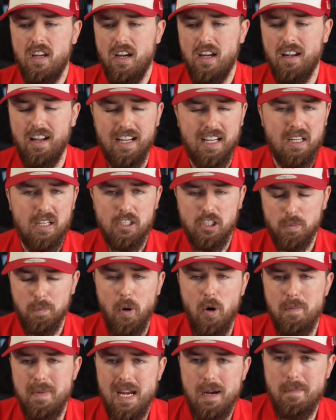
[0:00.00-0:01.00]
Like, just
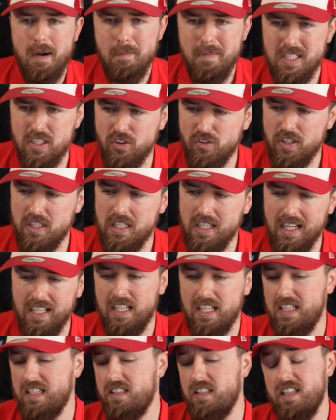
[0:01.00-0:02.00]
put me out of my misery. And
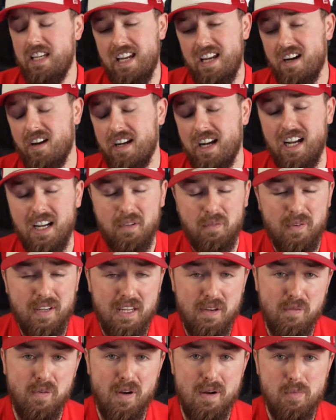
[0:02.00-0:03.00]
then, yeah, I kind of think
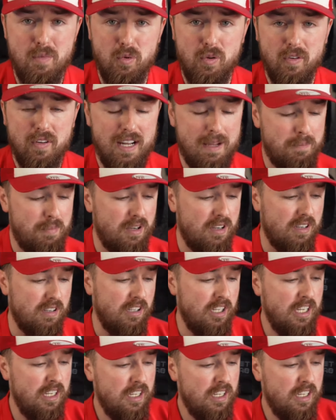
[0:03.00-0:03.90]
he fumbled on that part.